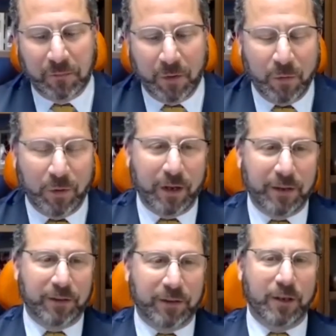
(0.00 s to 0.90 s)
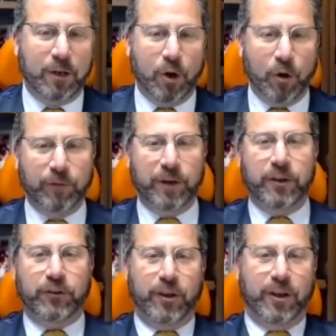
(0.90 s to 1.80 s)
Well, I think COVID has
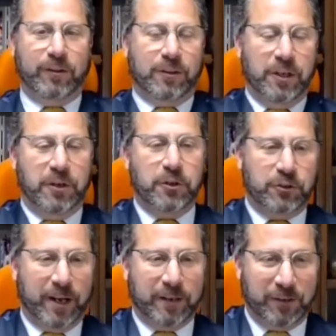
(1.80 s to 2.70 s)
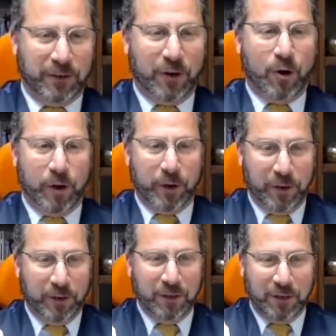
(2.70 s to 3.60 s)
hit the legal sector
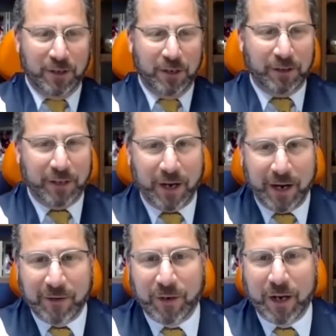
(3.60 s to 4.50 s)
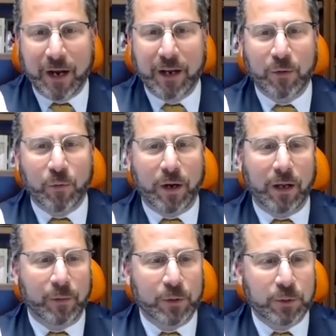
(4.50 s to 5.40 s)
harder than I ever got hit while
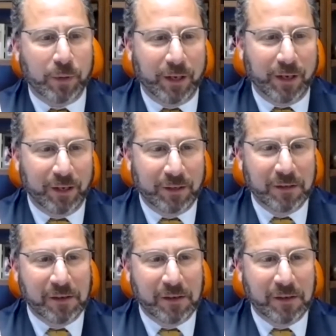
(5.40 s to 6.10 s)
I was playing.